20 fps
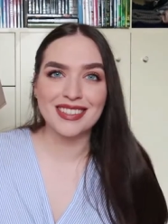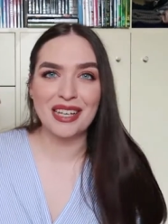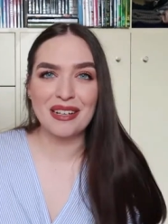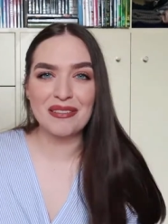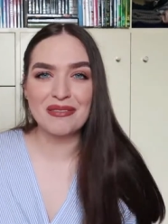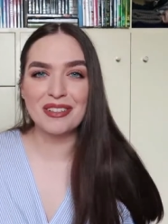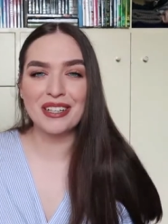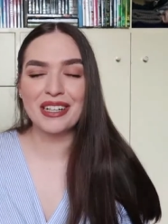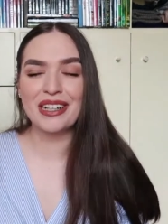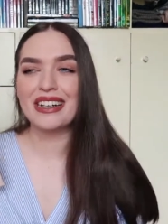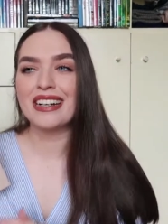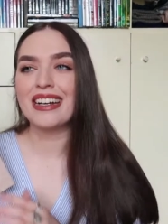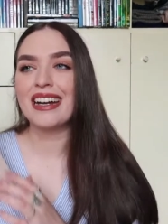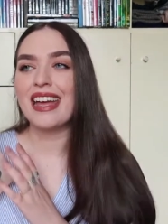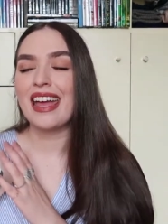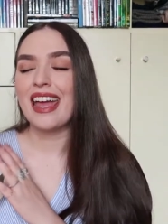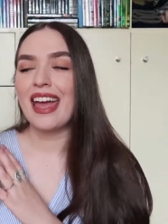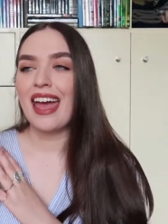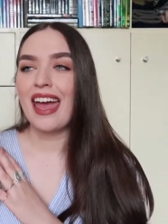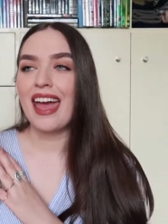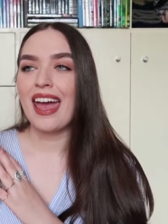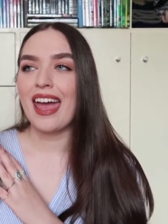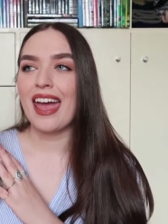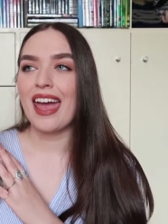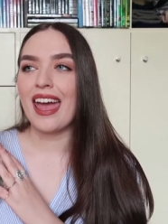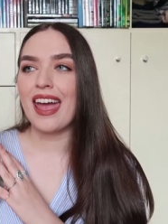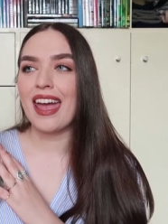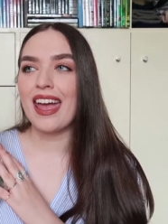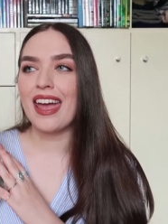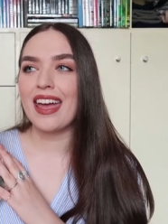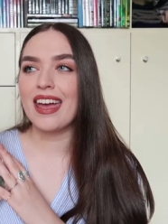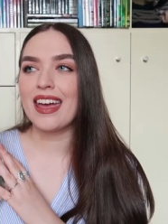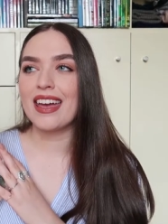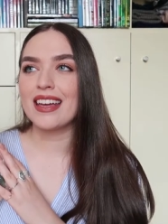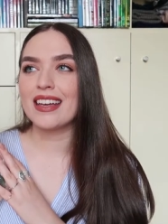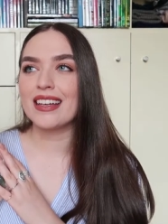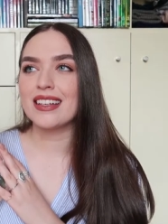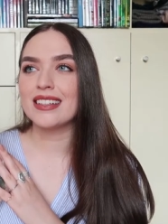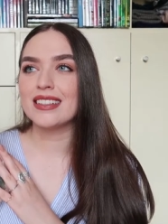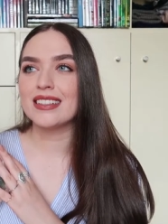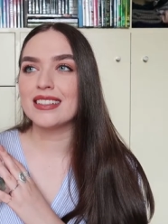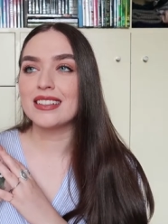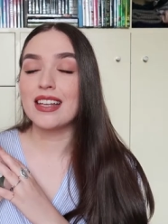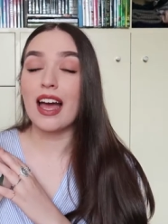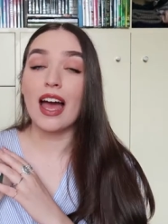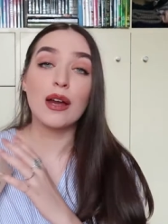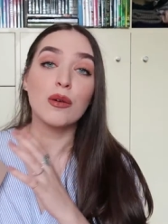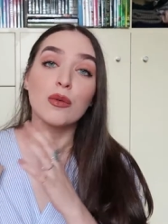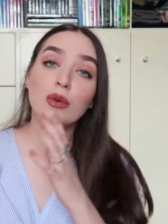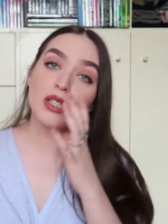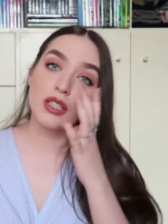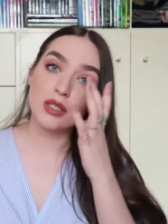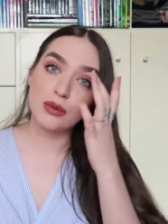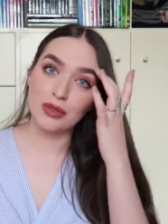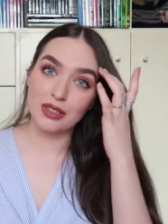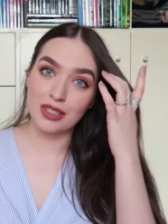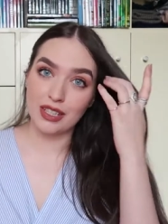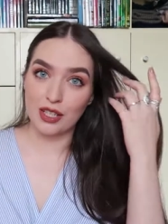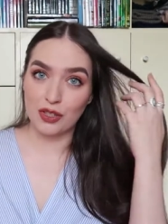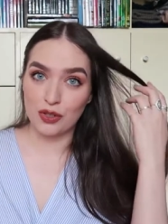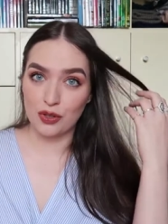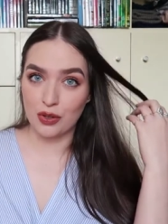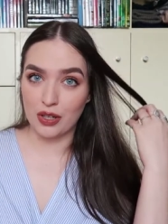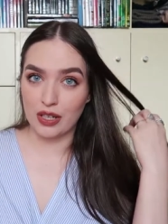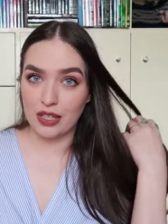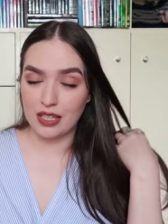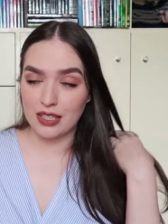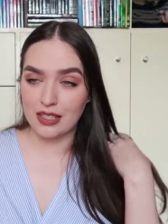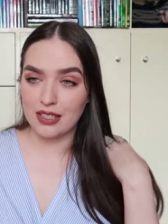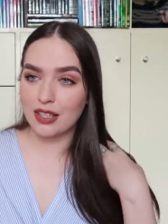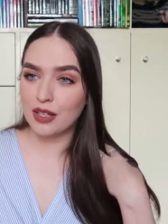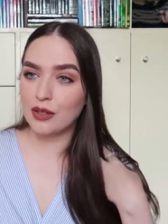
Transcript: somewhere, and I really, really enjoyed it.